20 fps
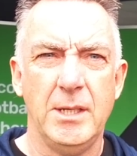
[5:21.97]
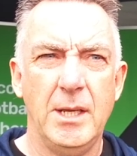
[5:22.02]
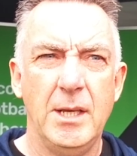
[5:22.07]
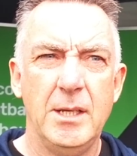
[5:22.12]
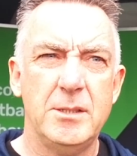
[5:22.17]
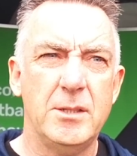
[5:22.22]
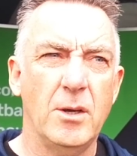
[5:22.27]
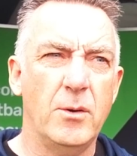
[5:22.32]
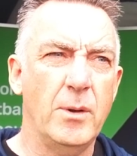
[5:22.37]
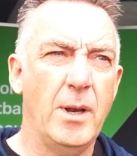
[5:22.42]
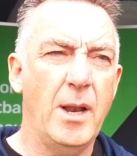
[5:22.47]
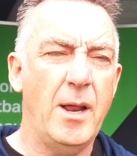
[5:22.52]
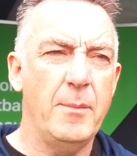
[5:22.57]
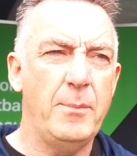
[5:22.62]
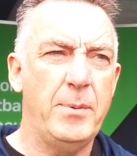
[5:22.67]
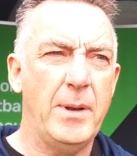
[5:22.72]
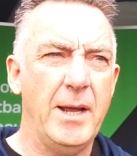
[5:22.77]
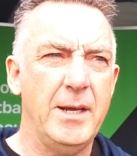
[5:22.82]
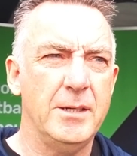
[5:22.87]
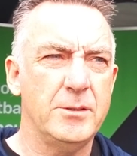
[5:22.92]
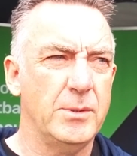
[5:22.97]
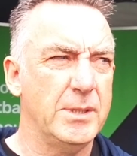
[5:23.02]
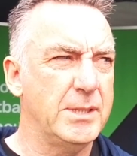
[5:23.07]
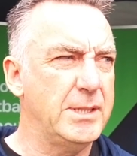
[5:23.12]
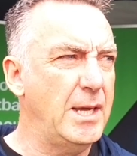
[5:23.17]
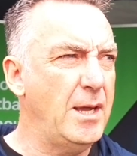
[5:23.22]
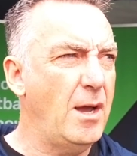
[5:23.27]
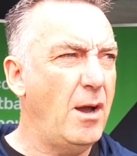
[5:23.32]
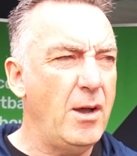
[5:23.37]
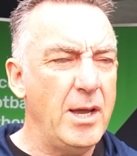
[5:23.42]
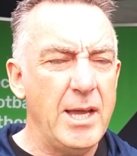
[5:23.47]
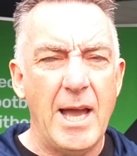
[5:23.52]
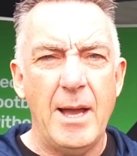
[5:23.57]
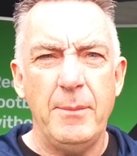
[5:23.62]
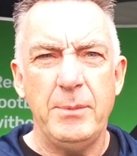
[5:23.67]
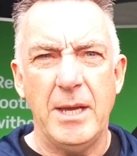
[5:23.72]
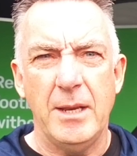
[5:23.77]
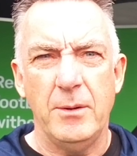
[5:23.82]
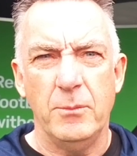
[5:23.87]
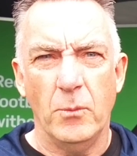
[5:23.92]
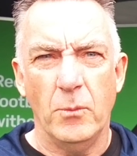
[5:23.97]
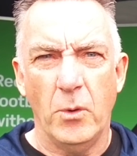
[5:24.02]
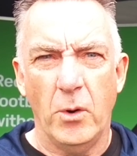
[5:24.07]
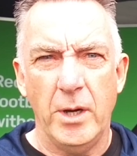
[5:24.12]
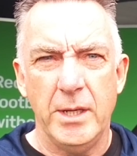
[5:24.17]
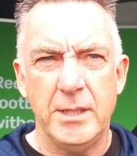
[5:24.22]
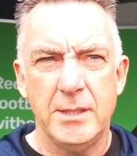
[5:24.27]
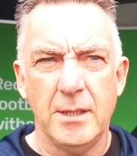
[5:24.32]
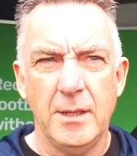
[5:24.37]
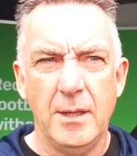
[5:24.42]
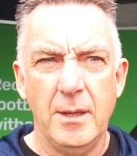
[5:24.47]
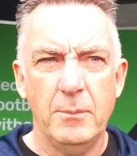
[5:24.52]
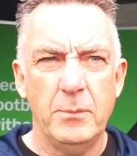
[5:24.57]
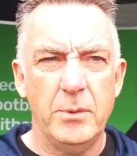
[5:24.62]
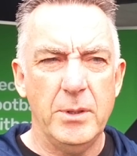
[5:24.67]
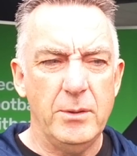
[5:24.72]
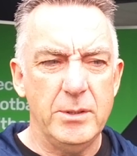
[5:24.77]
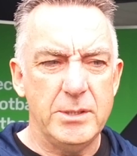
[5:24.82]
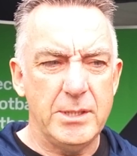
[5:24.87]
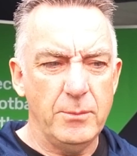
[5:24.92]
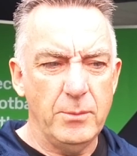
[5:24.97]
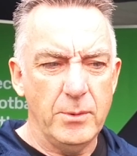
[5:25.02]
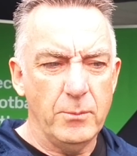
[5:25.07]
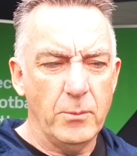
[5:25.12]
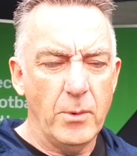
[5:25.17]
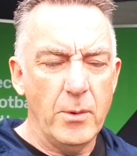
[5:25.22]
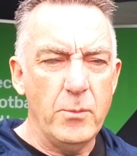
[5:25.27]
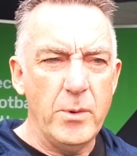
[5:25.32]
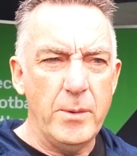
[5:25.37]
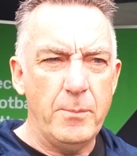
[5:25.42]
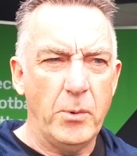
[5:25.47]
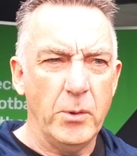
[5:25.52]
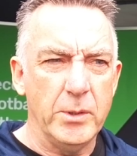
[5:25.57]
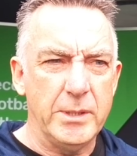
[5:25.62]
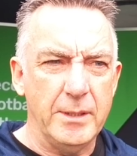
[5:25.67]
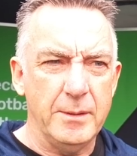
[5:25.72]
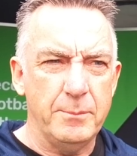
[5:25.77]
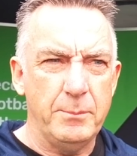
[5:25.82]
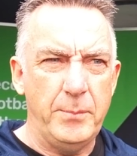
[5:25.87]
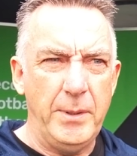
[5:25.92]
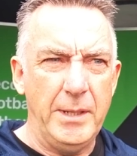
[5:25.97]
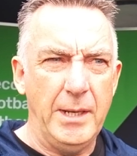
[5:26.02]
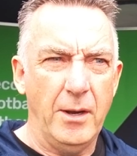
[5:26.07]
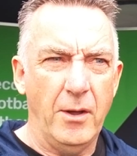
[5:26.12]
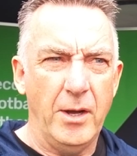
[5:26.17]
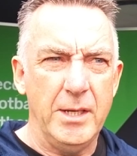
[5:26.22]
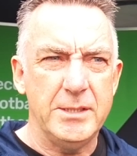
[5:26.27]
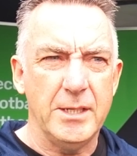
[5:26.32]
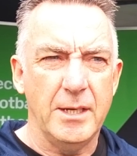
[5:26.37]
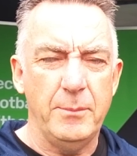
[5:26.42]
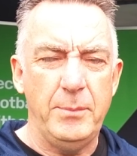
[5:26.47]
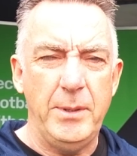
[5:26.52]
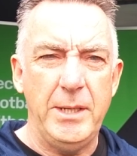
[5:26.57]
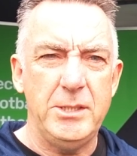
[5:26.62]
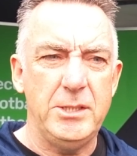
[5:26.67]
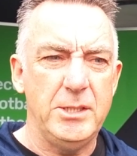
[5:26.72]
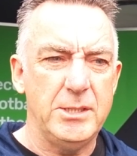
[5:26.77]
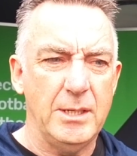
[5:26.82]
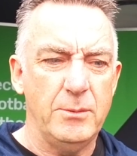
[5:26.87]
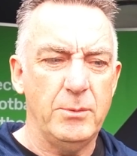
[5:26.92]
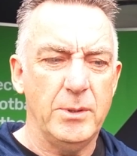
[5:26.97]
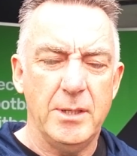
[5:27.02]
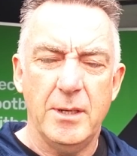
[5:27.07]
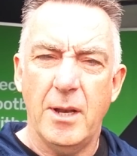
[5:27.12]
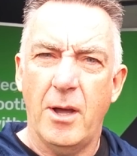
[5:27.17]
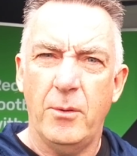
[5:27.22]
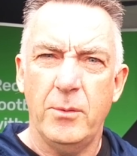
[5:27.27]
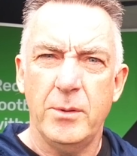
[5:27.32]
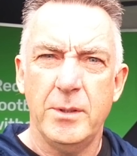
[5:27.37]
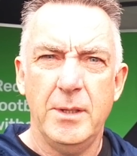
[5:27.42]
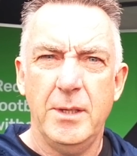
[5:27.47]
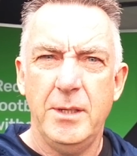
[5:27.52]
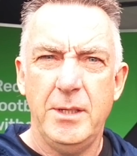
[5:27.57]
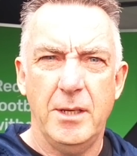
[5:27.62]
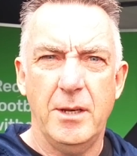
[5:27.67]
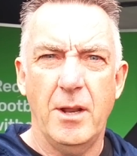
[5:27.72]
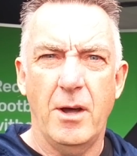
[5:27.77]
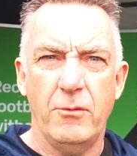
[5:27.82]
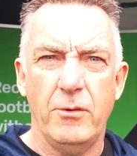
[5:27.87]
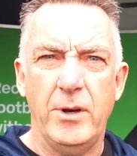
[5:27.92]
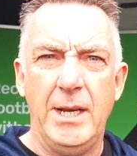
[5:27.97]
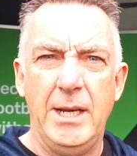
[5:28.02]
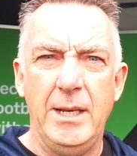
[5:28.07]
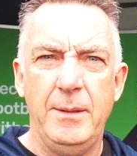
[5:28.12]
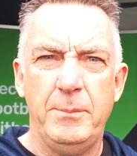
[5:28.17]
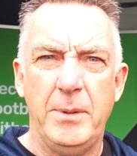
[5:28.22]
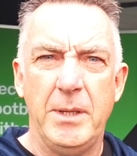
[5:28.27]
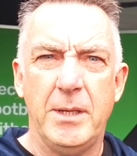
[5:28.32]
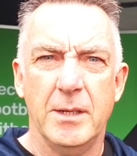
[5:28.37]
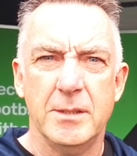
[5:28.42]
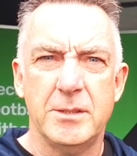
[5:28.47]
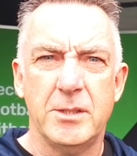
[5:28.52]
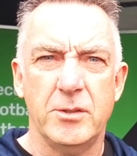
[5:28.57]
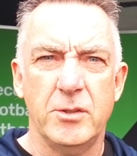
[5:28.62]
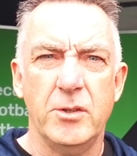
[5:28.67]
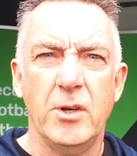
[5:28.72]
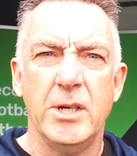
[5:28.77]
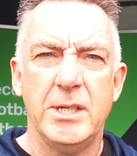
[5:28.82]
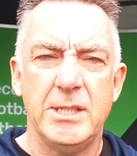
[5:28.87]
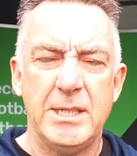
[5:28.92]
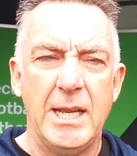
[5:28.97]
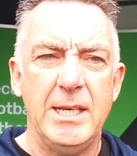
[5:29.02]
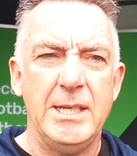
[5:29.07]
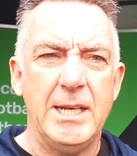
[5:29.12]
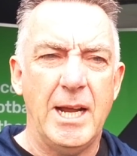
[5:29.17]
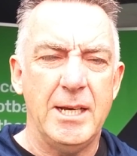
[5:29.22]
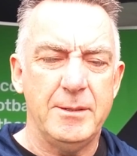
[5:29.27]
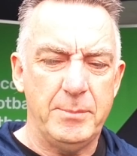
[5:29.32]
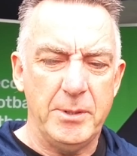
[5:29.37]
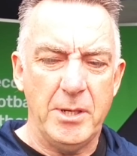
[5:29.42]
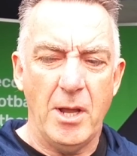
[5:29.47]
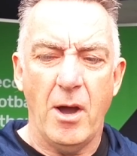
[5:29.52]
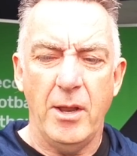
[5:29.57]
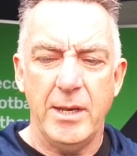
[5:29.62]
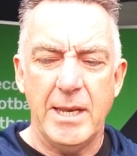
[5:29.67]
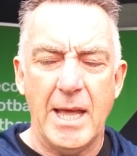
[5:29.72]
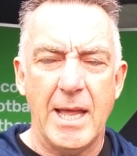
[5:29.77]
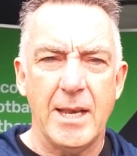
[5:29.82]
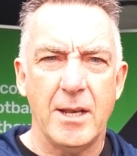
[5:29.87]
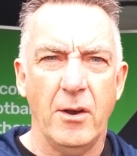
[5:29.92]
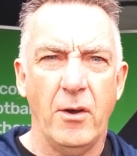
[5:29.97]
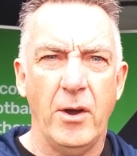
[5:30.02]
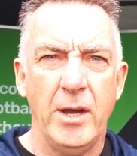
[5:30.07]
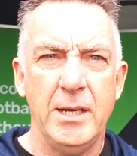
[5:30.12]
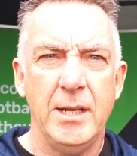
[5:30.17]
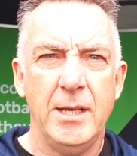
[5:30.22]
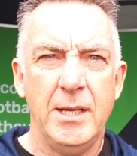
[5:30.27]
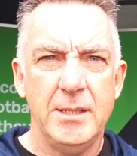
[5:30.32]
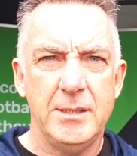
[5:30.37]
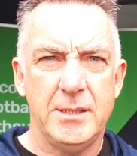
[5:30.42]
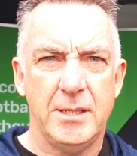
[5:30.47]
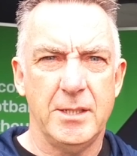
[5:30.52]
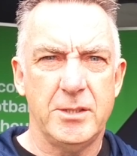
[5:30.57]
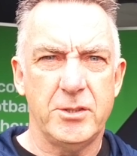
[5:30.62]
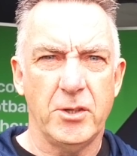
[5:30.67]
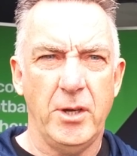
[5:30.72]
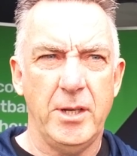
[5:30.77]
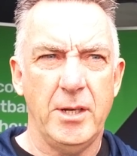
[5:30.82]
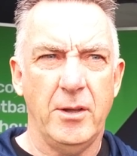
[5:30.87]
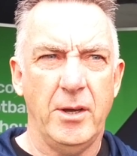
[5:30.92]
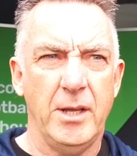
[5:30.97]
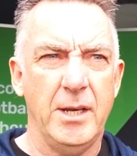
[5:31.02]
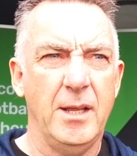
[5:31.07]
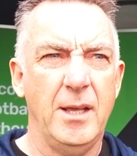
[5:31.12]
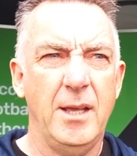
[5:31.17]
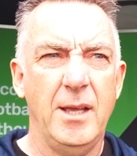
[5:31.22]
So a lot of players will say, oh, I am getting wide, but you say, when we put the lines on the pitch, you say, well, no, you're not really, because there's another 10 yards beyond that line to the sideline.